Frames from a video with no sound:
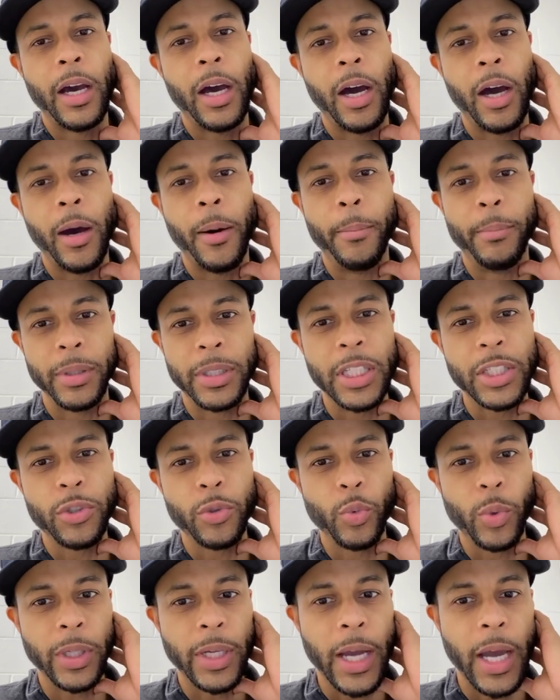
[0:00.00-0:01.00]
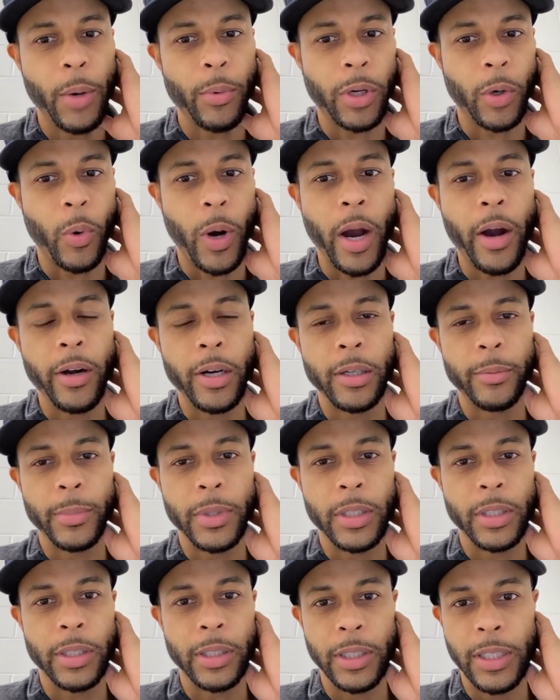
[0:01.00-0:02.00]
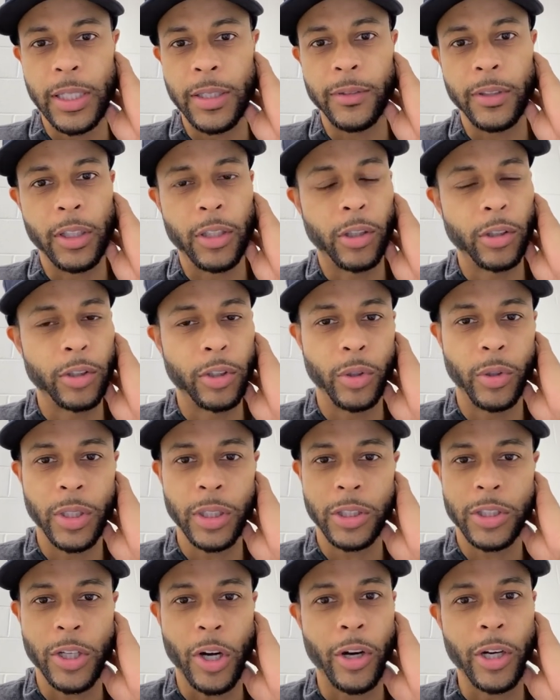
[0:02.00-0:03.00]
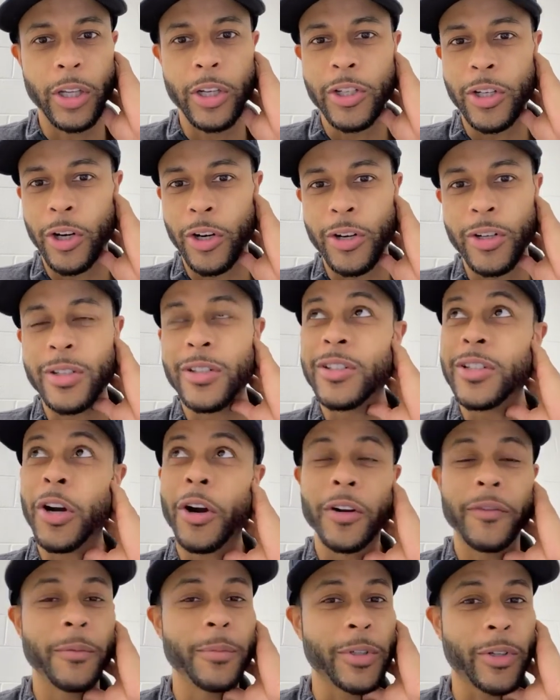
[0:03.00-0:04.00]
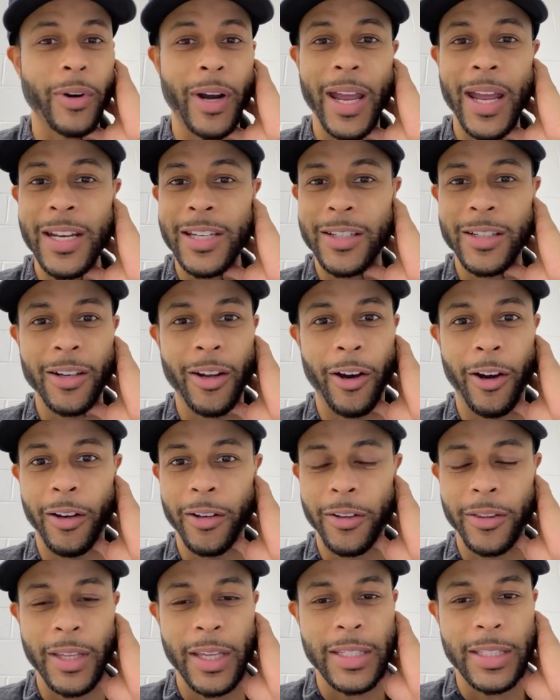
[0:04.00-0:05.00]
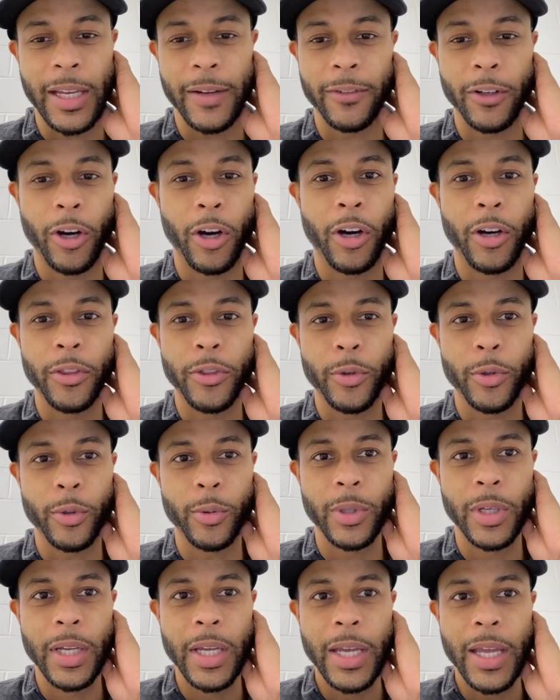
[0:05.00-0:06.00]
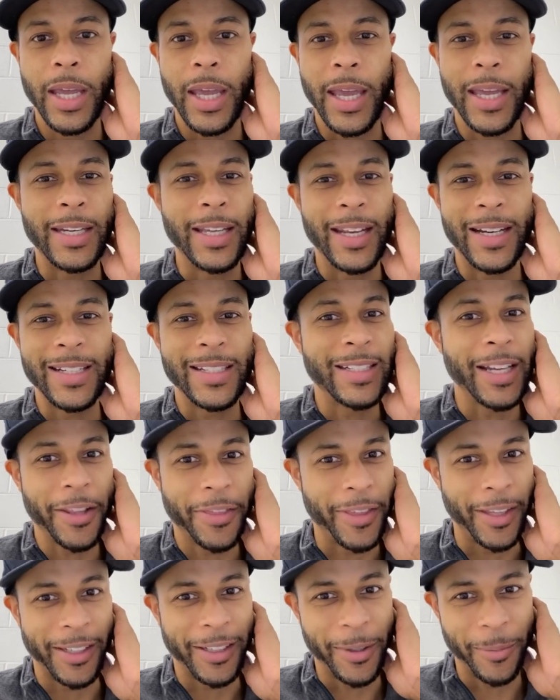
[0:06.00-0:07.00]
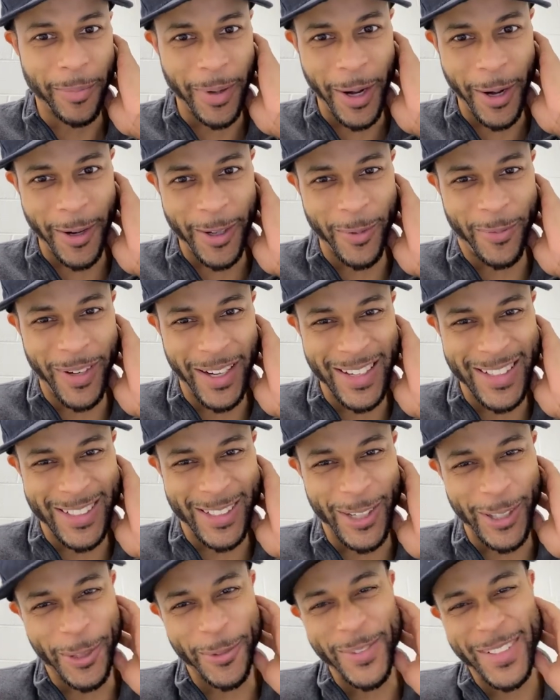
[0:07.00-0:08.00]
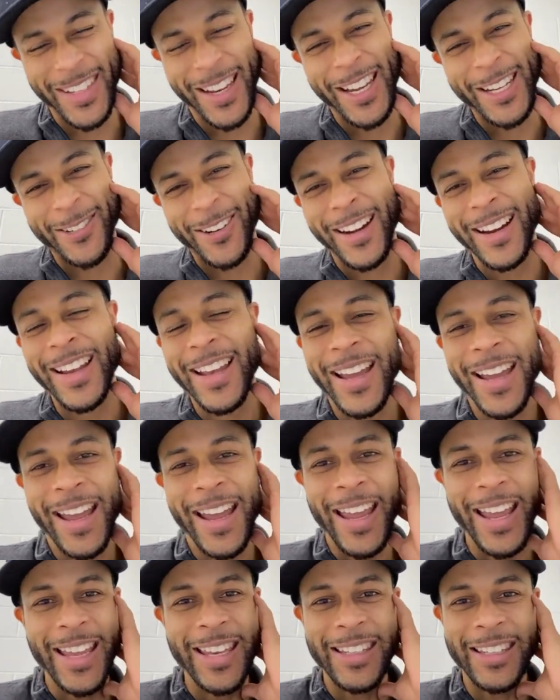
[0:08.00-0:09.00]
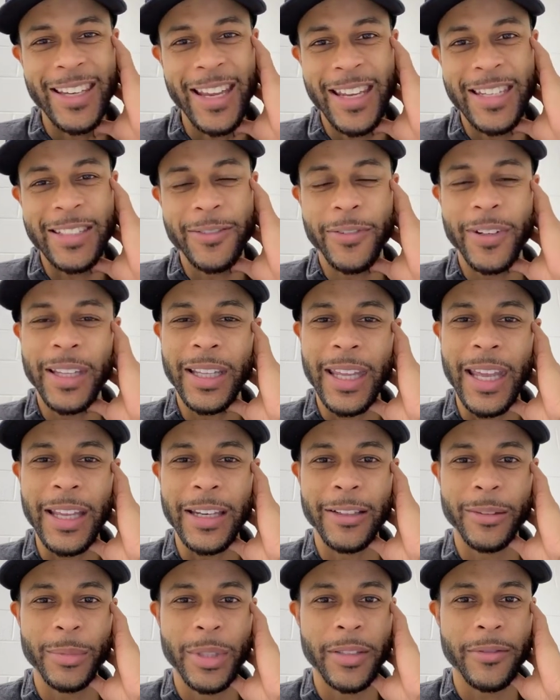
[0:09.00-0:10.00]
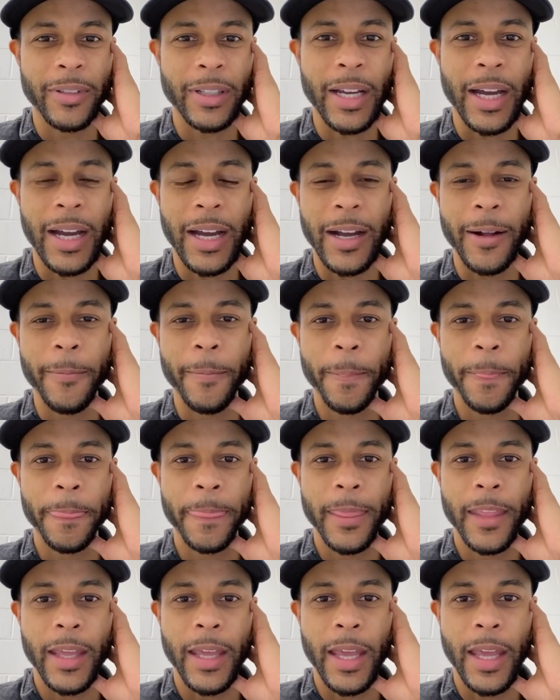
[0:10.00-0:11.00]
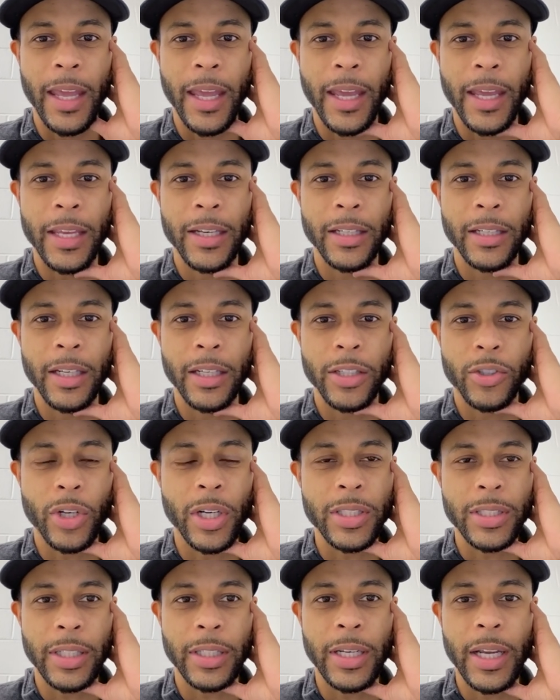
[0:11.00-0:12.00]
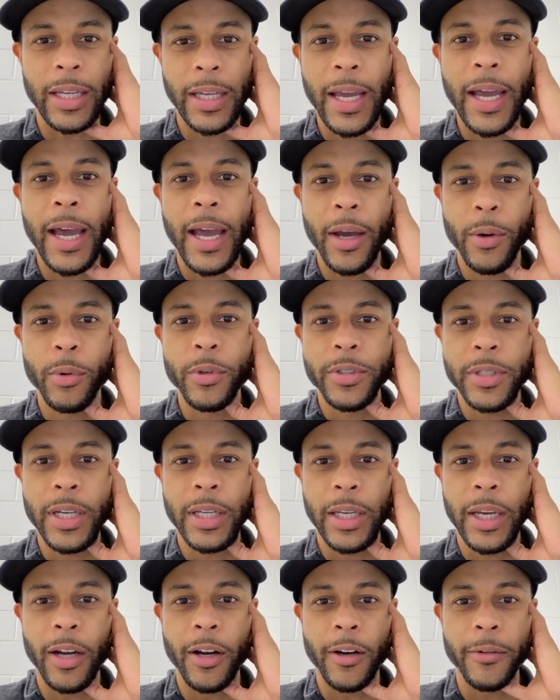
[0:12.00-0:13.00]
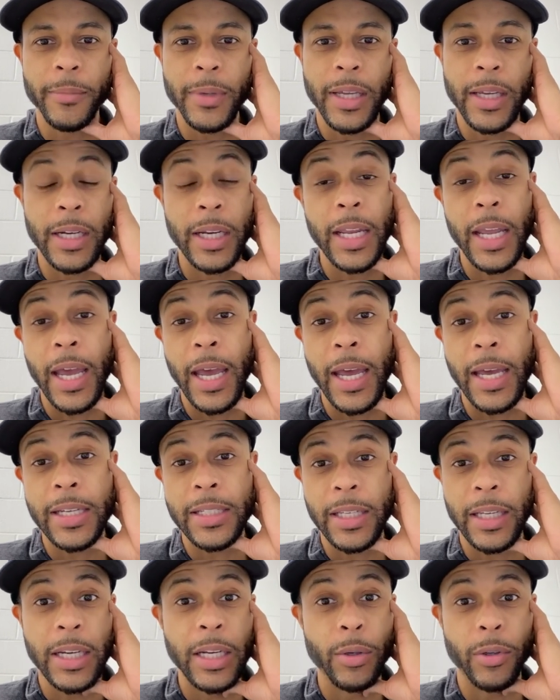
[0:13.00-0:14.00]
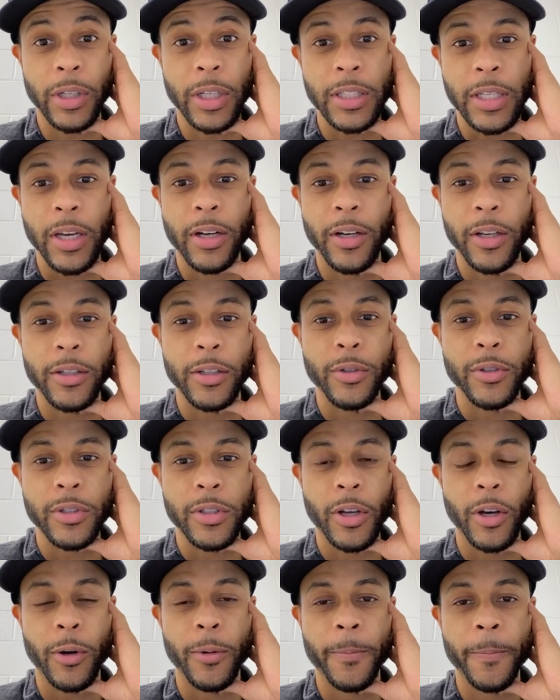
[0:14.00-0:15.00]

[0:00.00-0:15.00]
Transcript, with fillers: Um, but this is what God required of me, you know, doing starting a church and starting from scratch and all the things I've gone through, and yet it's nothing compared to being circumcised, right? It, it's for the kingdom, it's for God, and trusting that God will take care of me, and He has, and He will continue to do so,